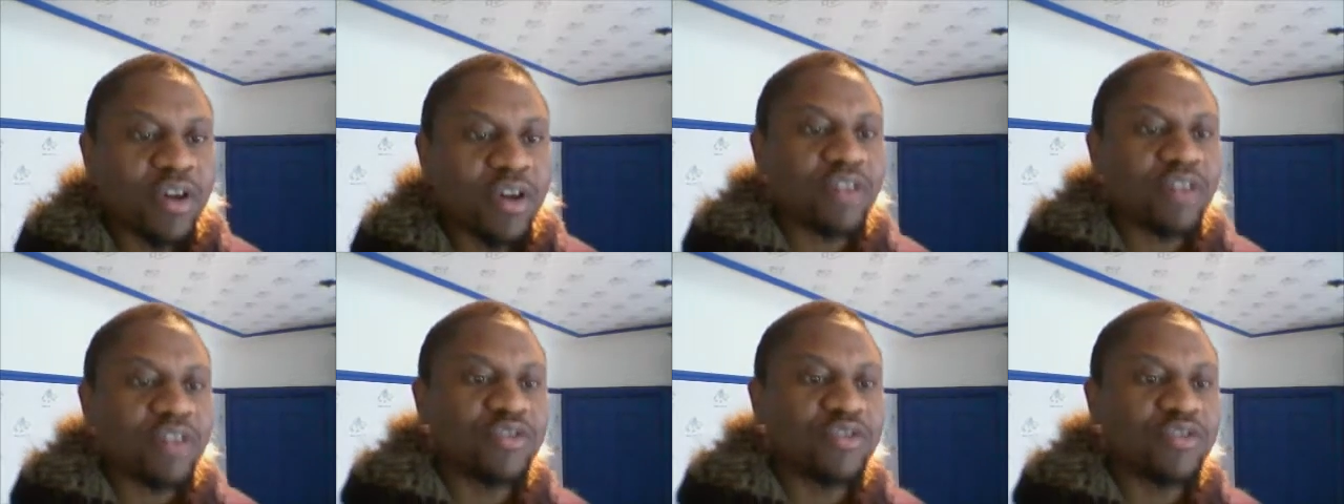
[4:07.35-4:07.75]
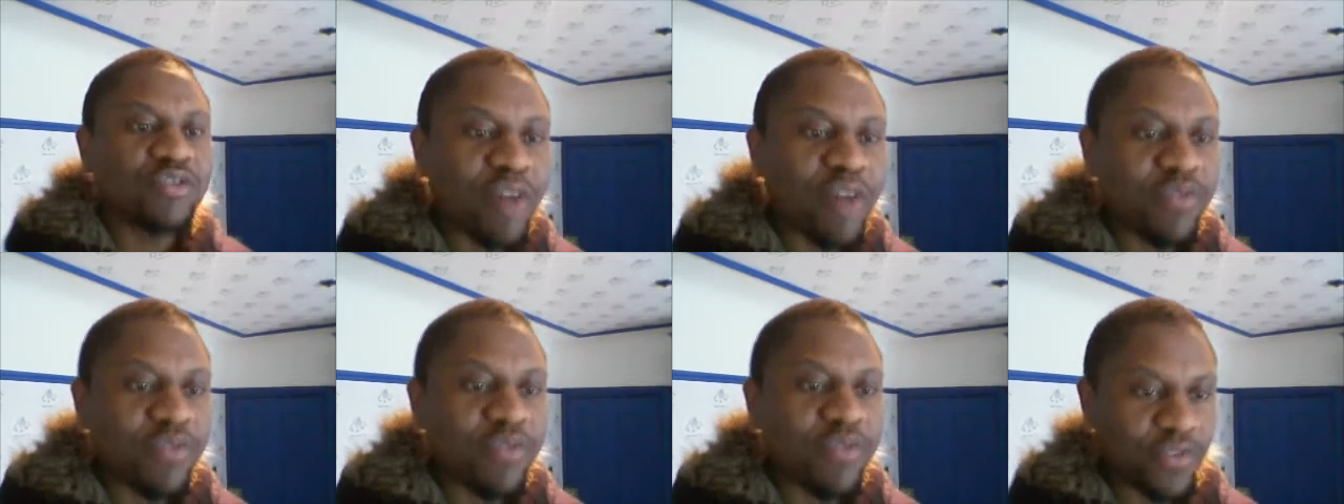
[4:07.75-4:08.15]
drive
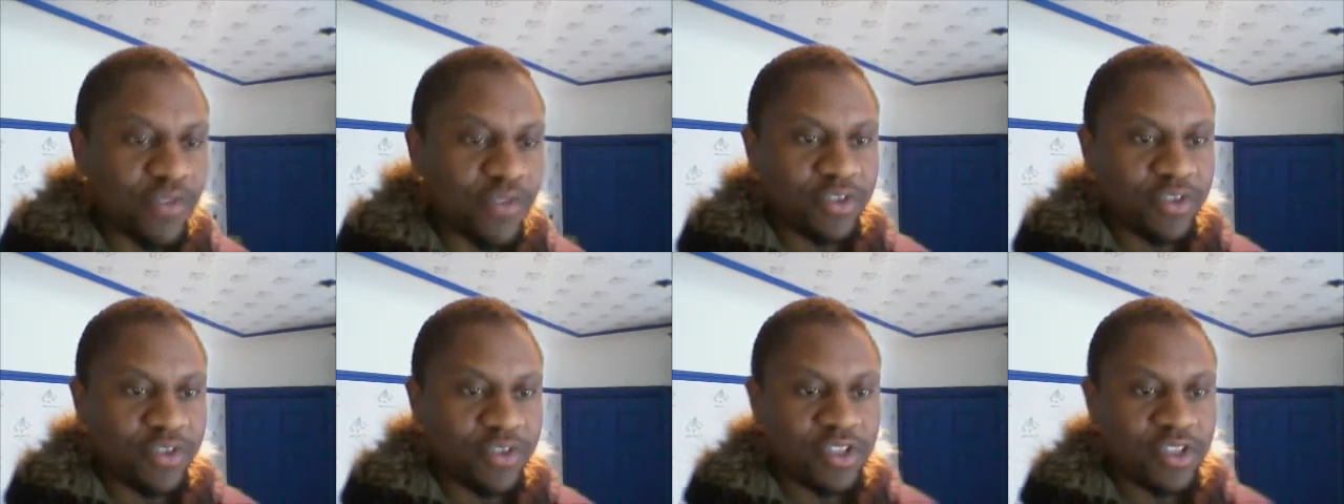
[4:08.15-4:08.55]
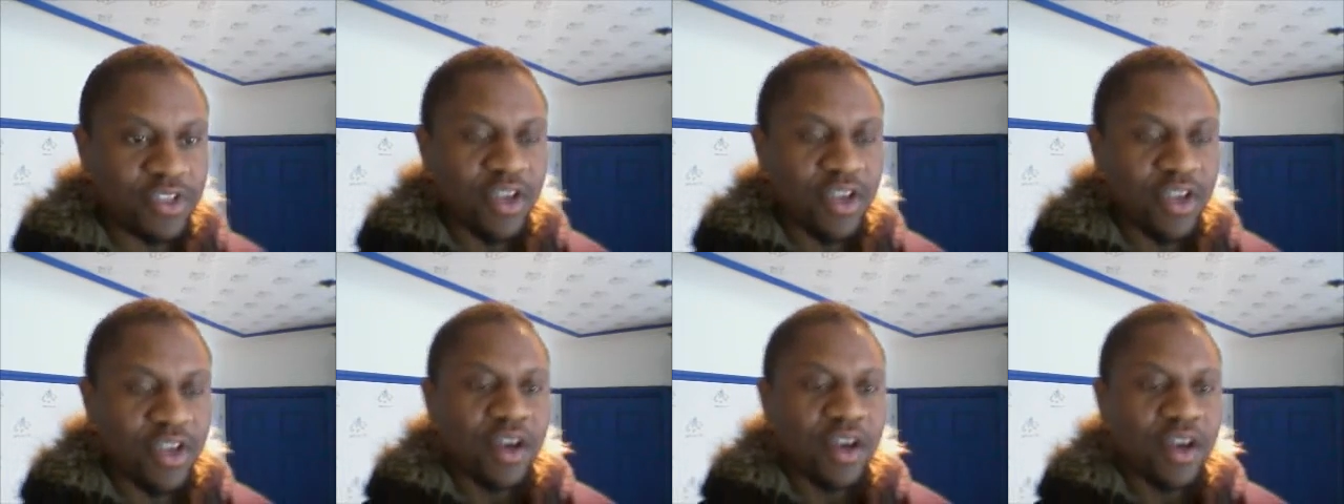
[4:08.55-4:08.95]
force,
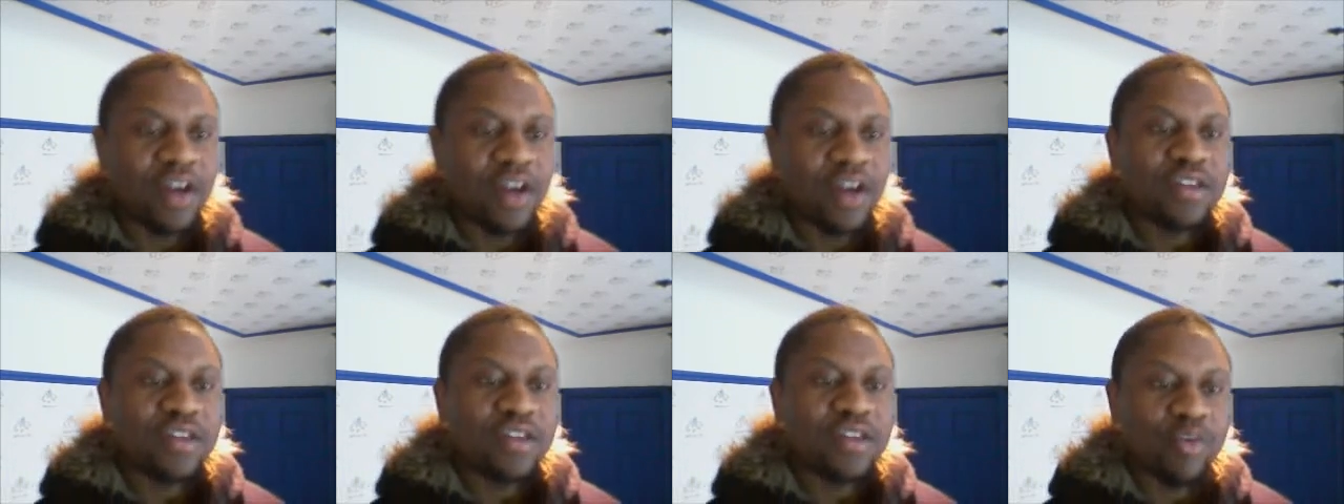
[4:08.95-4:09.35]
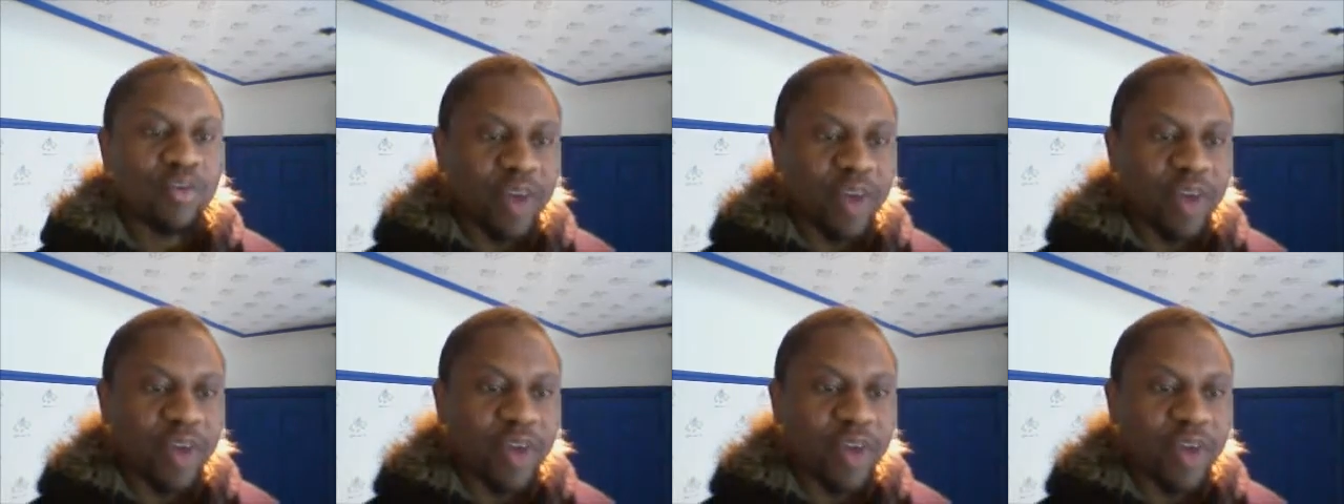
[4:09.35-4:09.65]
and they'll be